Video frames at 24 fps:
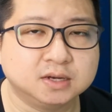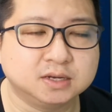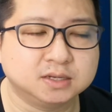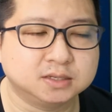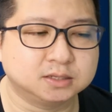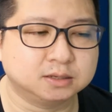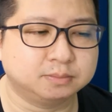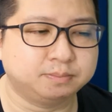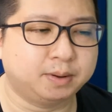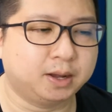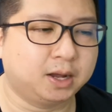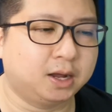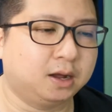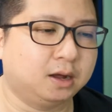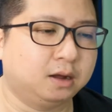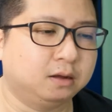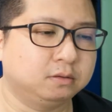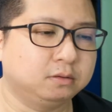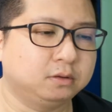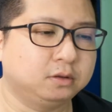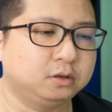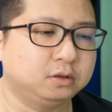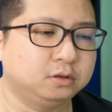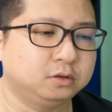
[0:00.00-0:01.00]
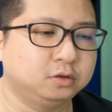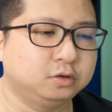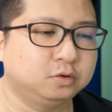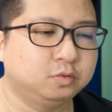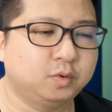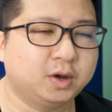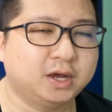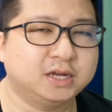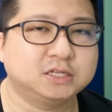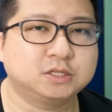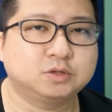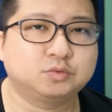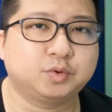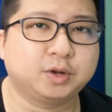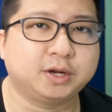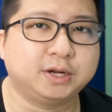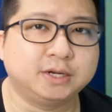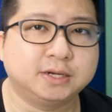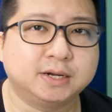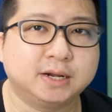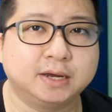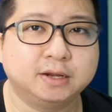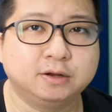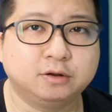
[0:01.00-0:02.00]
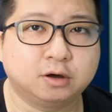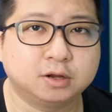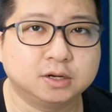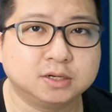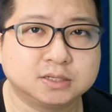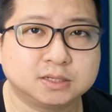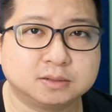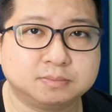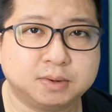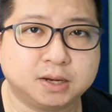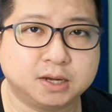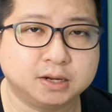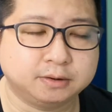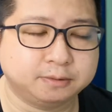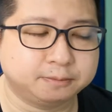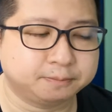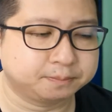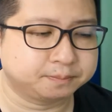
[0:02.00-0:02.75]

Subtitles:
It's about US $29 a month.